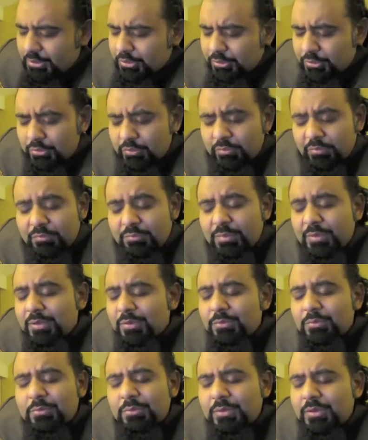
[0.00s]
You've
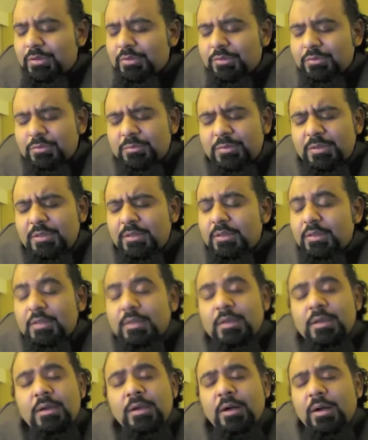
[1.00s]
been with me
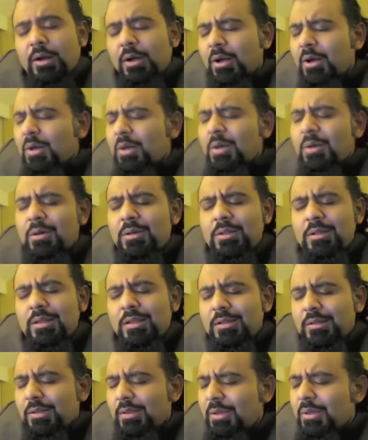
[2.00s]
all
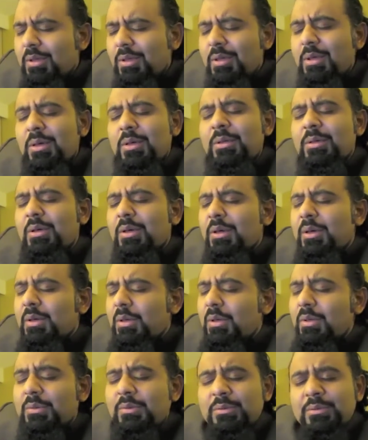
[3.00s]

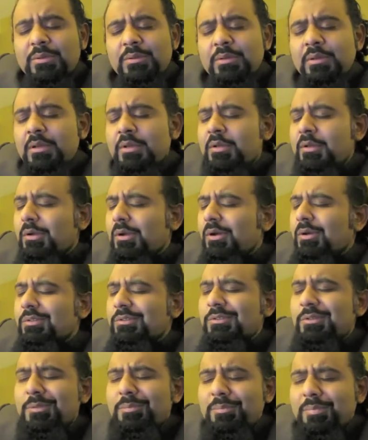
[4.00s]
along
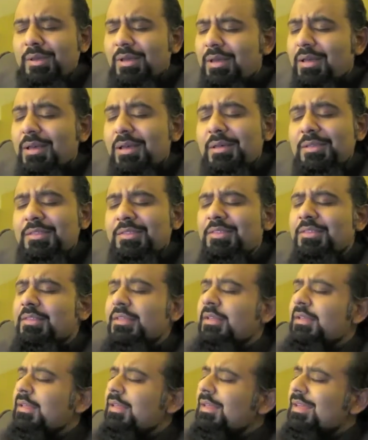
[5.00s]
on the path
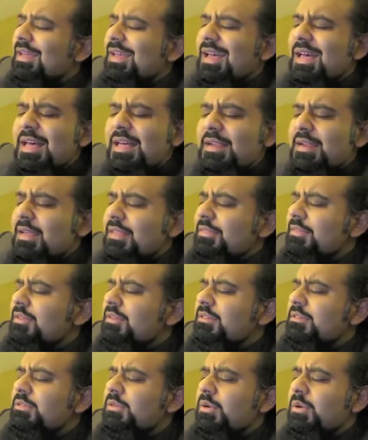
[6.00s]
and at
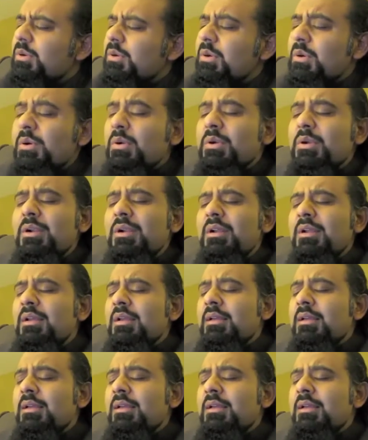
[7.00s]
the door.